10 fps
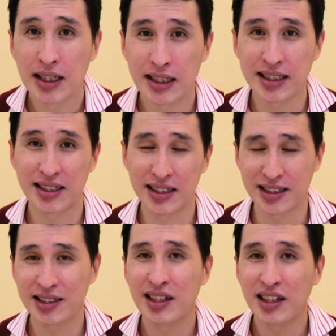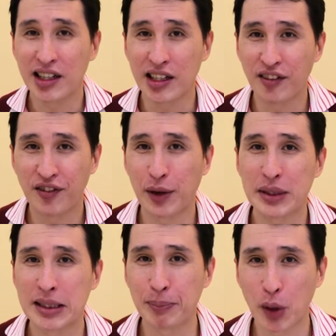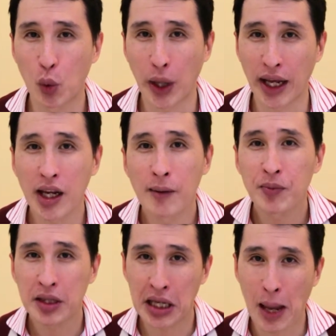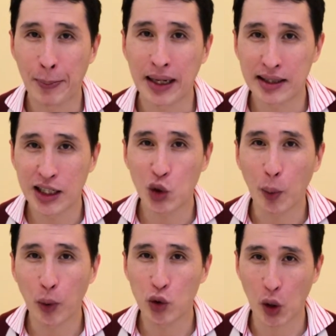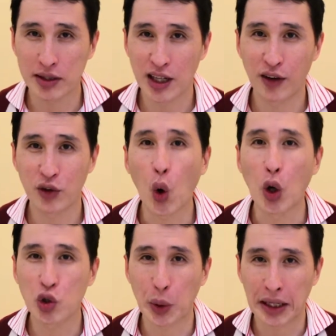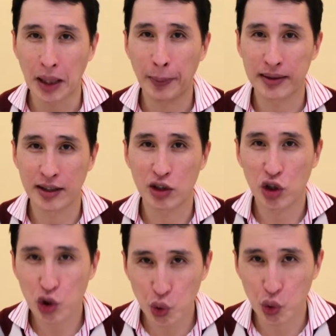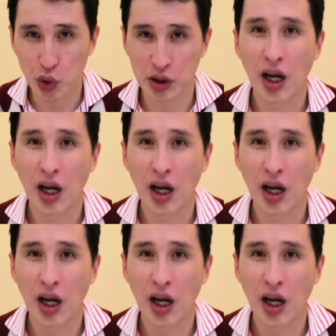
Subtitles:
This is, in a very simple way, the ability to put yourself onto another person's shoes.